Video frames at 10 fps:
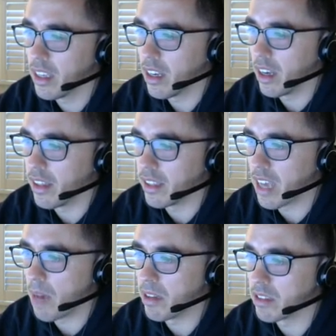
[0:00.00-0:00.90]
that
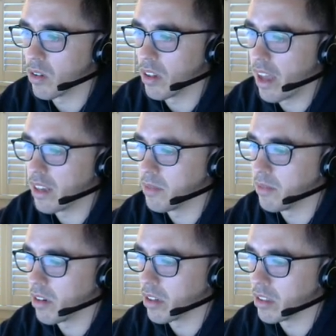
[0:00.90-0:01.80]
top Minnesota line has been
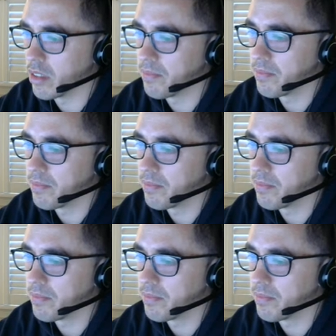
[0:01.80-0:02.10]
very good.